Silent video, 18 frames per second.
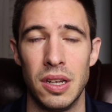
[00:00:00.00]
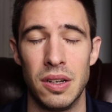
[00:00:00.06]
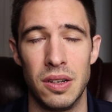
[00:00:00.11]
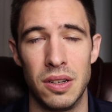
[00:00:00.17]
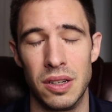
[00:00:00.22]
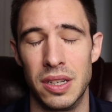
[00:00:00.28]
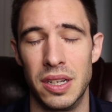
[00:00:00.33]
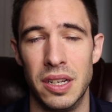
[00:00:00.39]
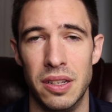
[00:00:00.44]

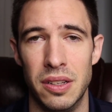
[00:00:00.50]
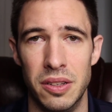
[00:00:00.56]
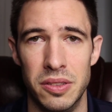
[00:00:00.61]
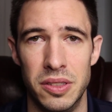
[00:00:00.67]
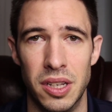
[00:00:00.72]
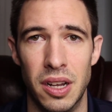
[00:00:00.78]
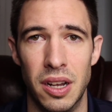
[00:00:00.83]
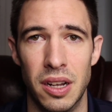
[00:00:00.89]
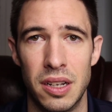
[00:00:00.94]
on
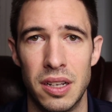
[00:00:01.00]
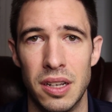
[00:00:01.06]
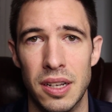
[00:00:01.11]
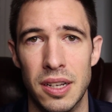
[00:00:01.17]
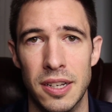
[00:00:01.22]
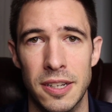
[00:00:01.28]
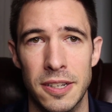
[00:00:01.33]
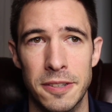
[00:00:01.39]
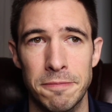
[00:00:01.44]

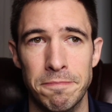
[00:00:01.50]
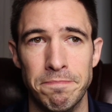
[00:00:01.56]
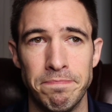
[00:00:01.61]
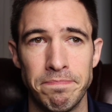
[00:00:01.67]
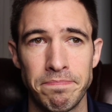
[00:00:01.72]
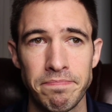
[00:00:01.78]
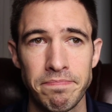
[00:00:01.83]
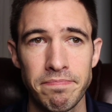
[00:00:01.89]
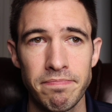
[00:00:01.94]
HelloTalk,
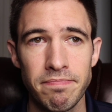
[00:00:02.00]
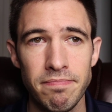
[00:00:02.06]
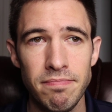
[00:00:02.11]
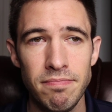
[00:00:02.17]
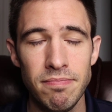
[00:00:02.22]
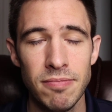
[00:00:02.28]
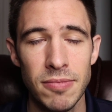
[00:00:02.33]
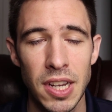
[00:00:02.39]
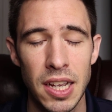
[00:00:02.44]

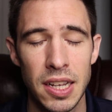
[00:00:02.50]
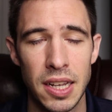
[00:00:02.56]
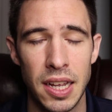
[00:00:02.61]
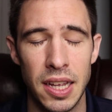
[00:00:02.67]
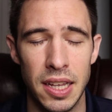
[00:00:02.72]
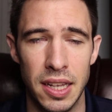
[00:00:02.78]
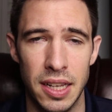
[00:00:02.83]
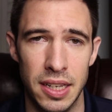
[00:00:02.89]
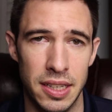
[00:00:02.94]

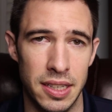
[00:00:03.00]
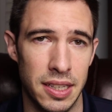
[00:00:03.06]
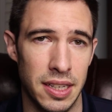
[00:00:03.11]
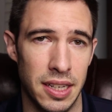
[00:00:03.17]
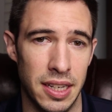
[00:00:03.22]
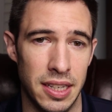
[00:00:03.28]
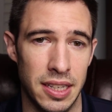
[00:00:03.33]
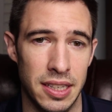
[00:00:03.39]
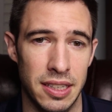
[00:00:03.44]

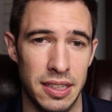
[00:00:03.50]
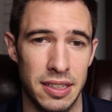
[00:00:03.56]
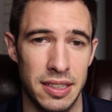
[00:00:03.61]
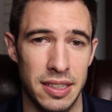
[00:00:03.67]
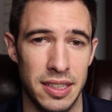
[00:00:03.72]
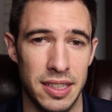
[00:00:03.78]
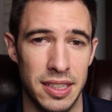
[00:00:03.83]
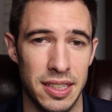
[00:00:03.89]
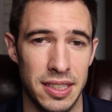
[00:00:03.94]
and
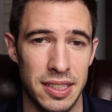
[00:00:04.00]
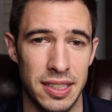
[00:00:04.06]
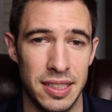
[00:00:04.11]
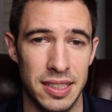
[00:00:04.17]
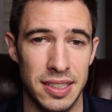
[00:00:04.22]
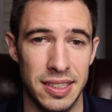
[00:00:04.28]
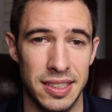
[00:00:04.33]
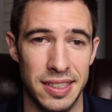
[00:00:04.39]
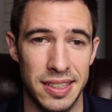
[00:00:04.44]

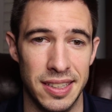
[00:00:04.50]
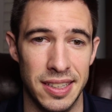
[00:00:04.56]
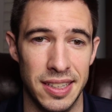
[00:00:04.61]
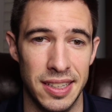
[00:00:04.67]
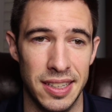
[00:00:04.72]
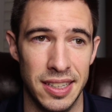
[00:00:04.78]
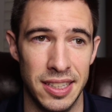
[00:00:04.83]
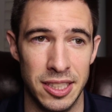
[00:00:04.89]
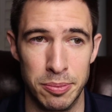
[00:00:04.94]

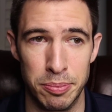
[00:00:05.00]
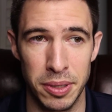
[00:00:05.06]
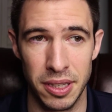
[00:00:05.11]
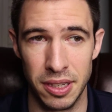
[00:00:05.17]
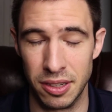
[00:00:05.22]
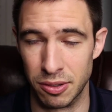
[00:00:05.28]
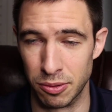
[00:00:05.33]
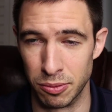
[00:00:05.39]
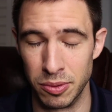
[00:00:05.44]
it's
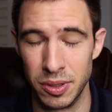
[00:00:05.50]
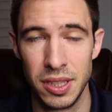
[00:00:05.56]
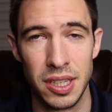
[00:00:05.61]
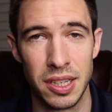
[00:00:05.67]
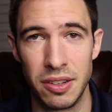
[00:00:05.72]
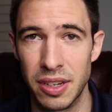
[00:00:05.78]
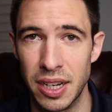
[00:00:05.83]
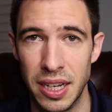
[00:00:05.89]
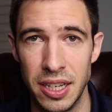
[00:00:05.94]
been
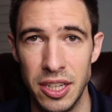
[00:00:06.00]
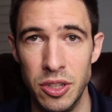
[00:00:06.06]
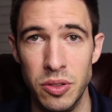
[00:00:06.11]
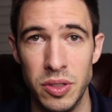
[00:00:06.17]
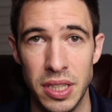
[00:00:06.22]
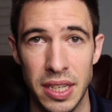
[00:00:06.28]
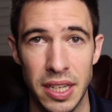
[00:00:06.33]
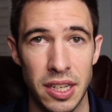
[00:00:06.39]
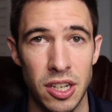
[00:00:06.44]
really great
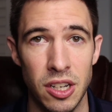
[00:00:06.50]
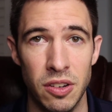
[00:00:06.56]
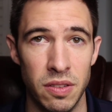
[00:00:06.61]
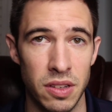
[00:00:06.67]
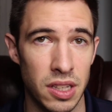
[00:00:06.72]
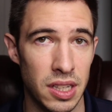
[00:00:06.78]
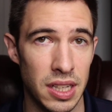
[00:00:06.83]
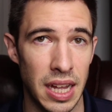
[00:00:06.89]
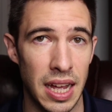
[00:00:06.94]
using it
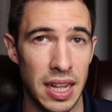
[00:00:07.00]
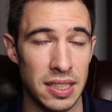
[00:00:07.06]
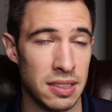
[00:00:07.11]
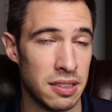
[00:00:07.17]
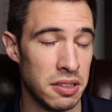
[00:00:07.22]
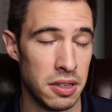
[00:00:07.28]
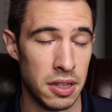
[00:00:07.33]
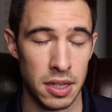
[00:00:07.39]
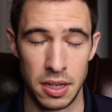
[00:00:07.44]
over the
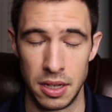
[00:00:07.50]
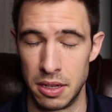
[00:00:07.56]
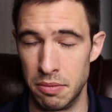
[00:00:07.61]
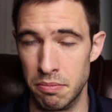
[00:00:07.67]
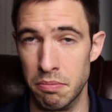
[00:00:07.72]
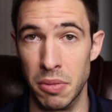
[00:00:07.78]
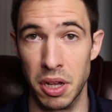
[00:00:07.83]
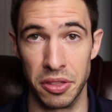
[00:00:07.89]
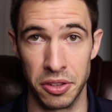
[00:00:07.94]
last
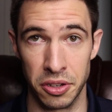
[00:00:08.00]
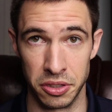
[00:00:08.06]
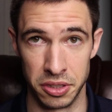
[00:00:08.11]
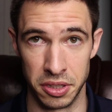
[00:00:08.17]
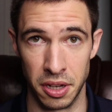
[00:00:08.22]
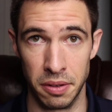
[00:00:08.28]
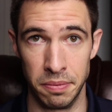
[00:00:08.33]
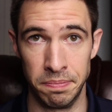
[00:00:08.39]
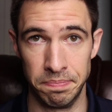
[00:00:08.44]
month or
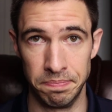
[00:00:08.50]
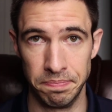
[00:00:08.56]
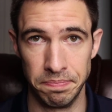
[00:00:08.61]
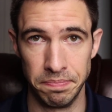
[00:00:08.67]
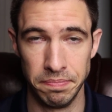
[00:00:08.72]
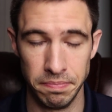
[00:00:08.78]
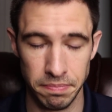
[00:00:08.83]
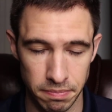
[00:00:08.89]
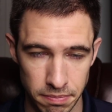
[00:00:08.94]
so.
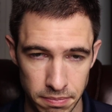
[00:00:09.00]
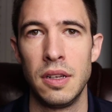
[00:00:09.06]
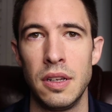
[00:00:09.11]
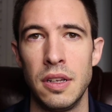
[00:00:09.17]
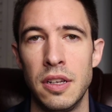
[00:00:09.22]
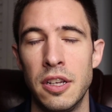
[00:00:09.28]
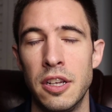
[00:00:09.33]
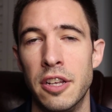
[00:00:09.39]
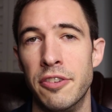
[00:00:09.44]

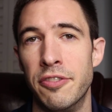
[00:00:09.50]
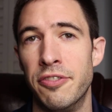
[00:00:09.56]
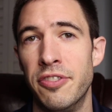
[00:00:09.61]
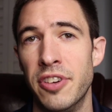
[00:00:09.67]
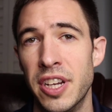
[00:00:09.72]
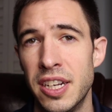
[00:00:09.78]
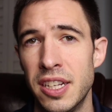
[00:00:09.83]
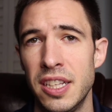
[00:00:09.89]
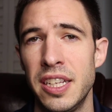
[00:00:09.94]
And
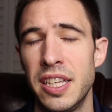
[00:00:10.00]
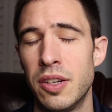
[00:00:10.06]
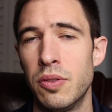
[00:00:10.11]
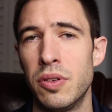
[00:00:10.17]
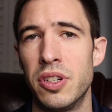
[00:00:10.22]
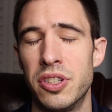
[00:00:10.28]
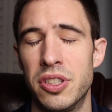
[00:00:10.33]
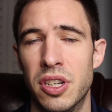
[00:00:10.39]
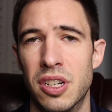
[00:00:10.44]
finally, I
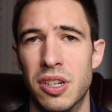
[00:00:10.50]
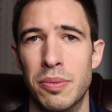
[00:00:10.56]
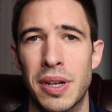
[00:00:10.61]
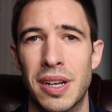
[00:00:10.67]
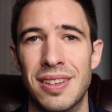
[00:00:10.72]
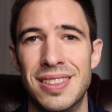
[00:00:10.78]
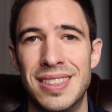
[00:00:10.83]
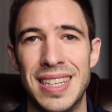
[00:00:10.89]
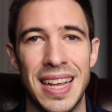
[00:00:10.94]
want to talk
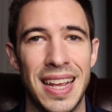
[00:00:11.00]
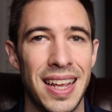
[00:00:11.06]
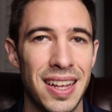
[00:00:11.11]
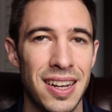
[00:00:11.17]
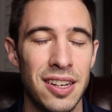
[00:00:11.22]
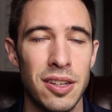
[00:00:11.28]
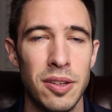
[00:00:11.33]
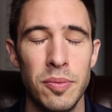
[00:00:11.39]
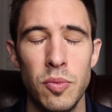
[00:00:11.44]
about
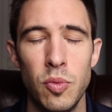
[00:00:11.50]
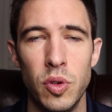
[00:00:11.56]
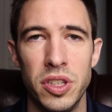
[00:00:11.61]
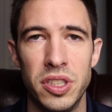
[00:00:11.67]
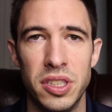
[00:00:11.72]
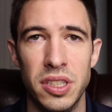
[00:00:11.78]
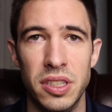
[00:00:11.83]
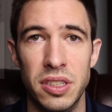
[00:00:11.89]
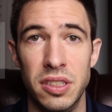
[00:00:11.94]
Tandem,
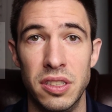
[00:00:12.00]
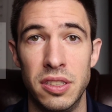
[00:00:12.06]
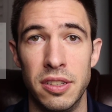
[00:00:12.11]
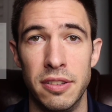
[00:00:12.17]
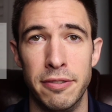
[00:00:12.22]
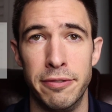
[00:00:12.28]
which is